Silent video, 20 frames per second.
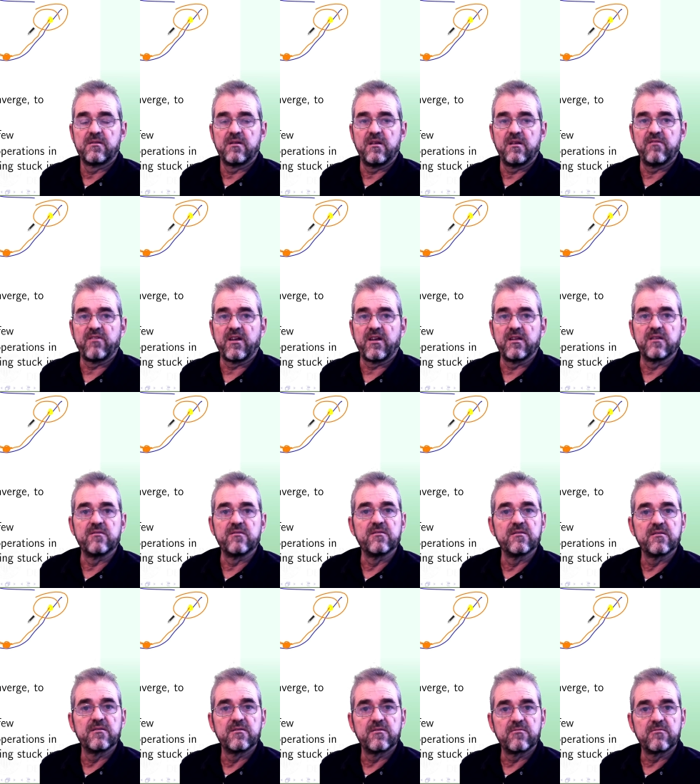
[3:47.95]
If I
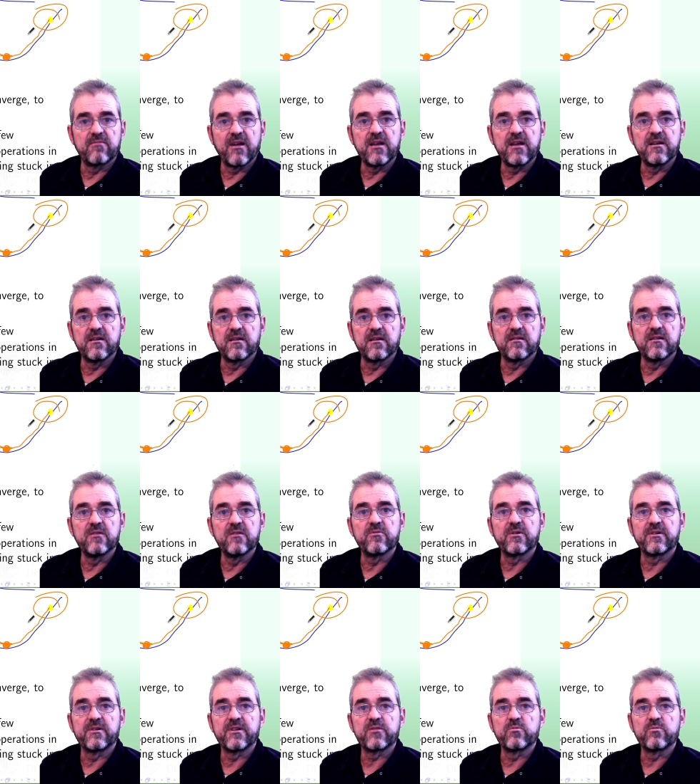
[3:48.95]
am training a
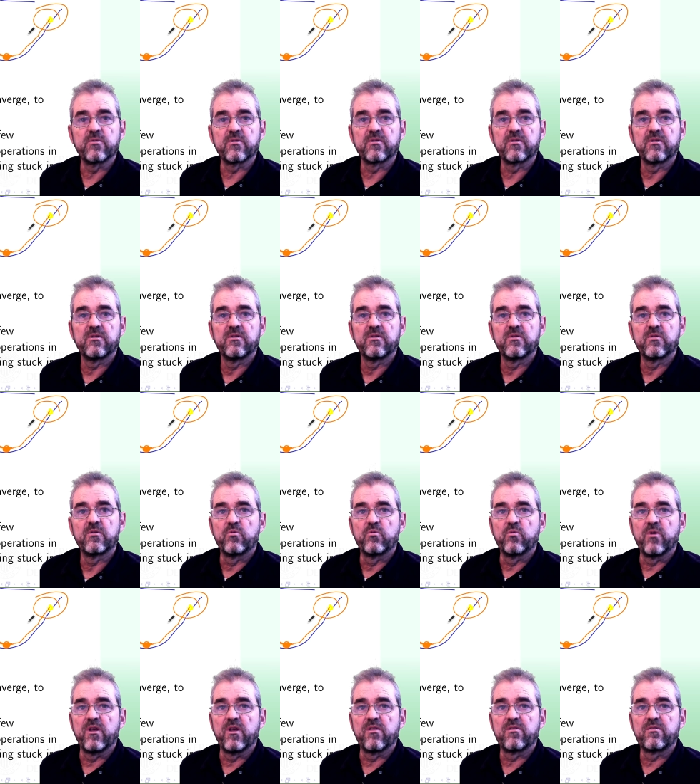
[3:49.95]
neural network
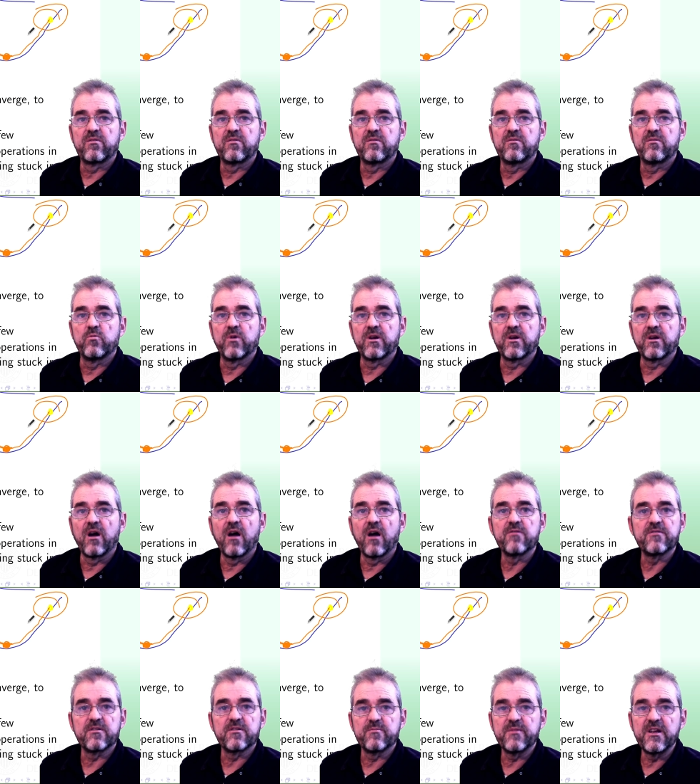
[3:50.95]
with
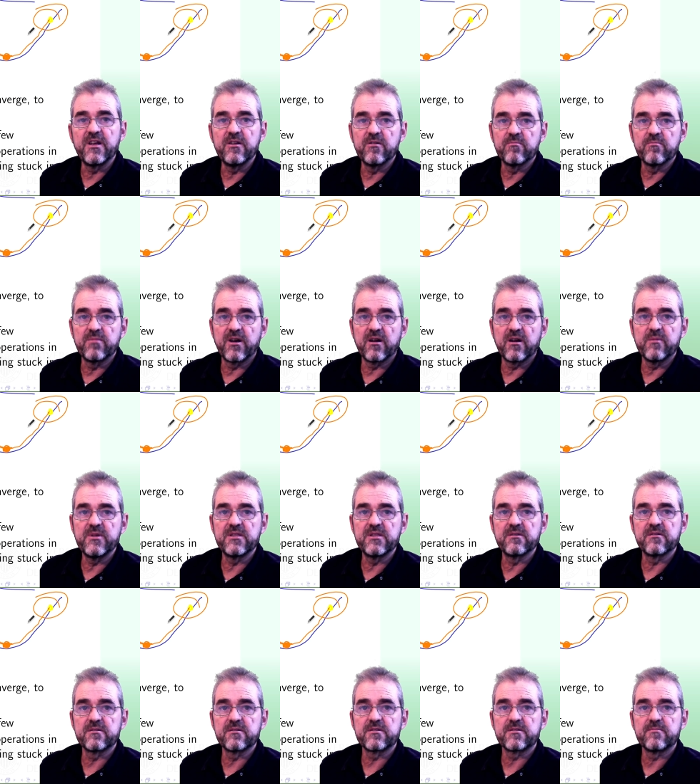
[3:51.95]
100 million
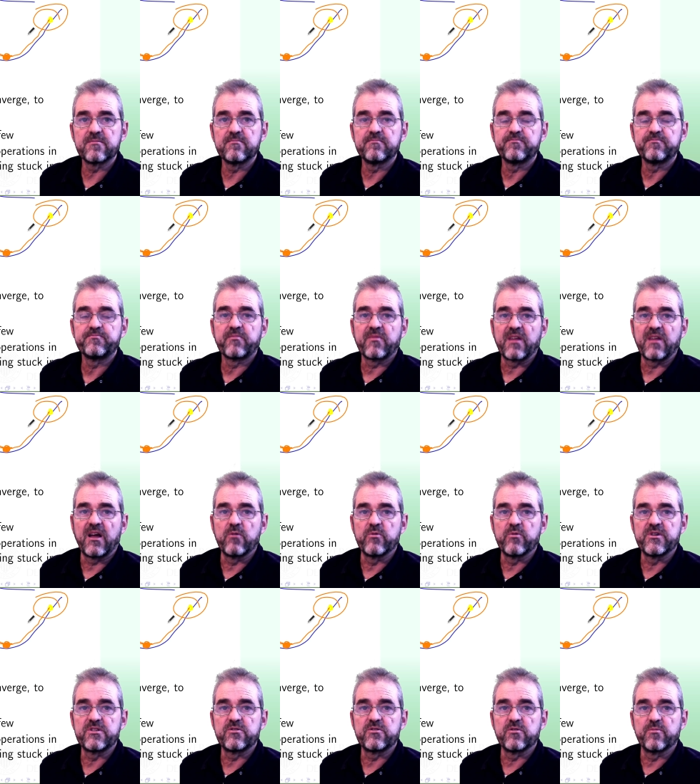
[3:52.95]
parameters, I
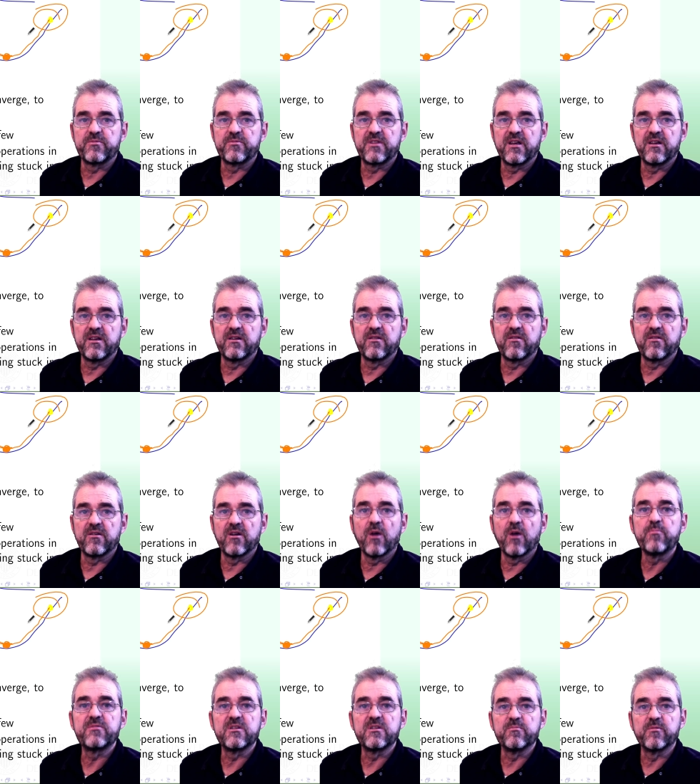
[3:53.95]
wish to obtain the
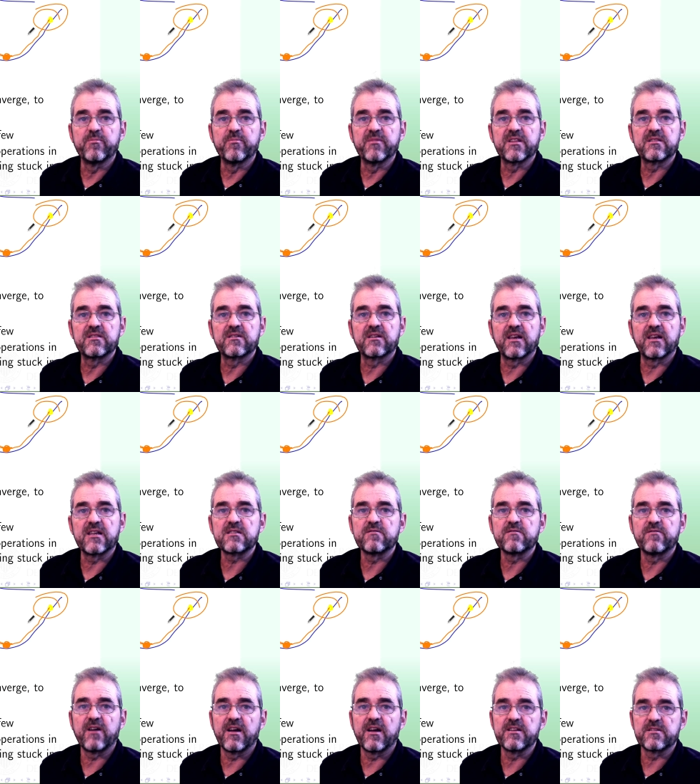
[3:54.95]
optimum that
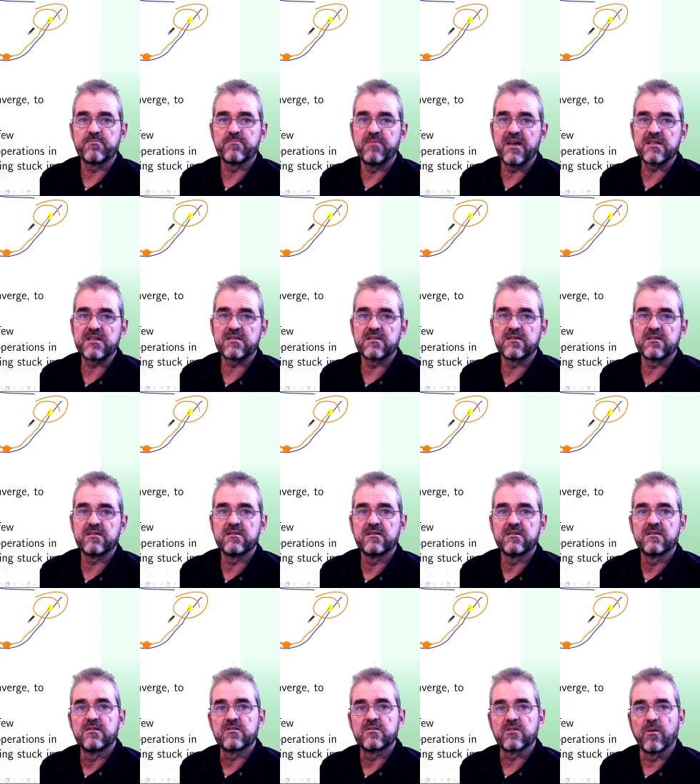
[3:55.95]
classifies best
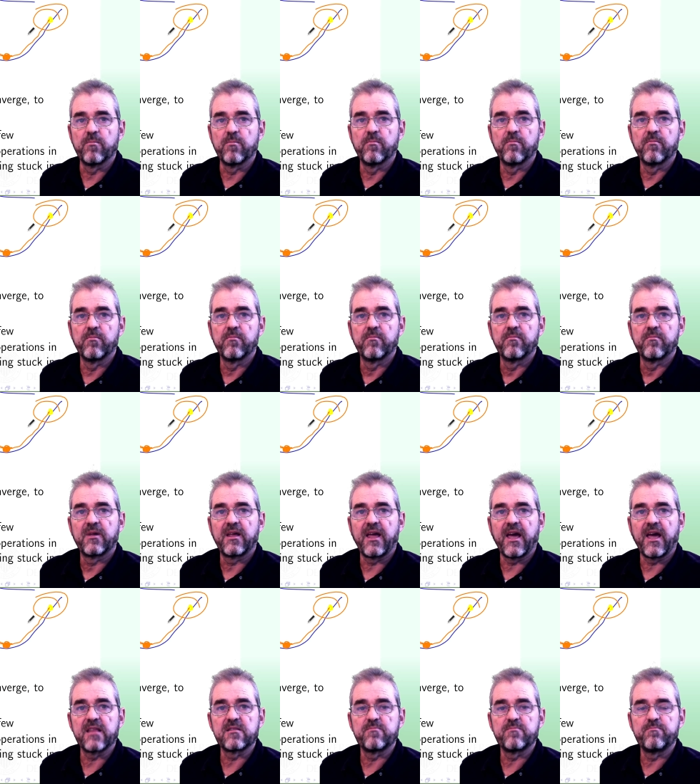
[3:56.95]
some
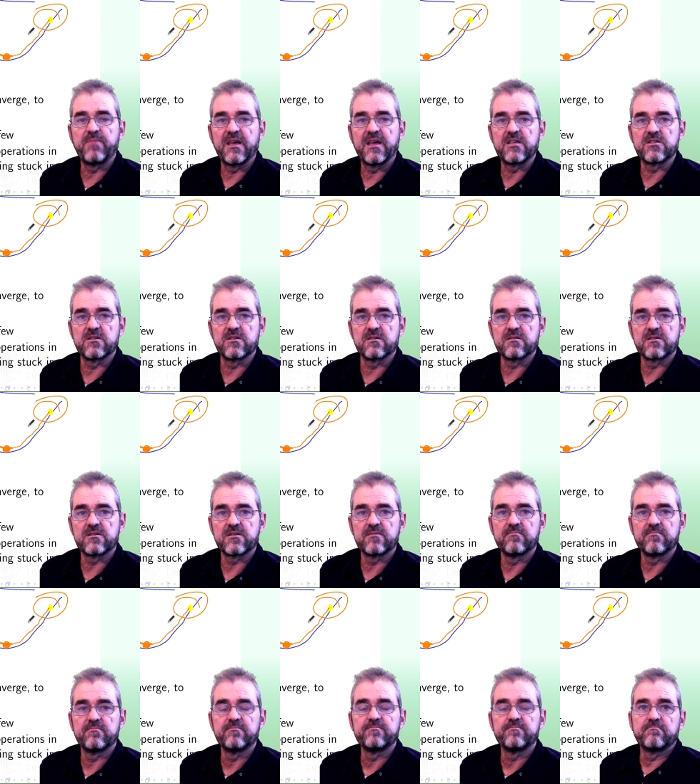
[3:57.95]
cat pictures,
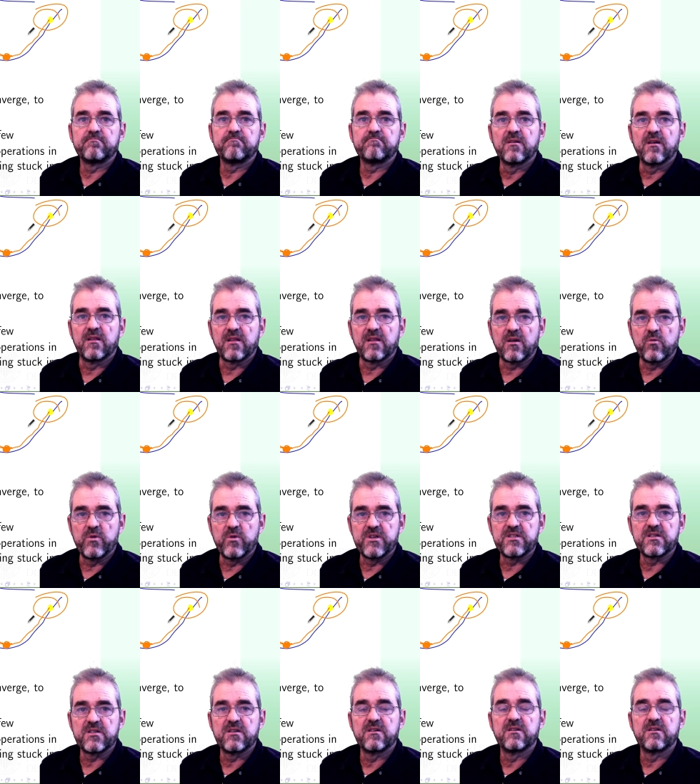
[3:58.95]
and I wish